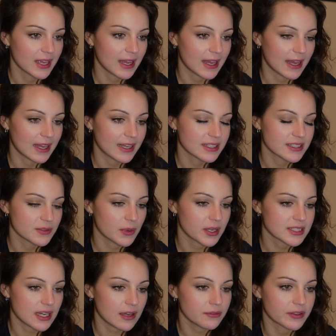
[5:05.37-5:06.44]
And it worked
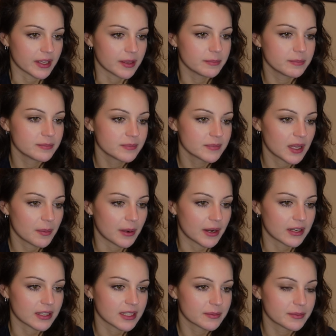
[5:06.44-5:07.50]
out for him,
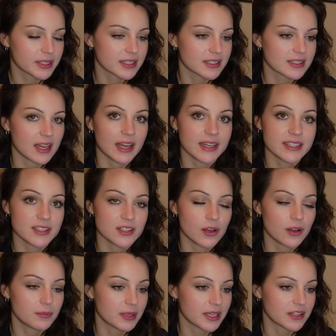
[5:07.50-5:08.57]
apparently, because I did not
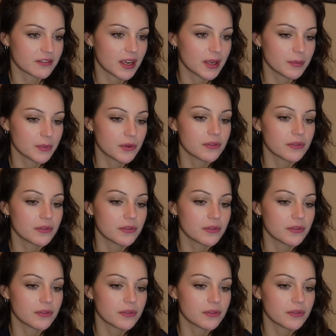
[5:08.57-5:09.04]
play the right move.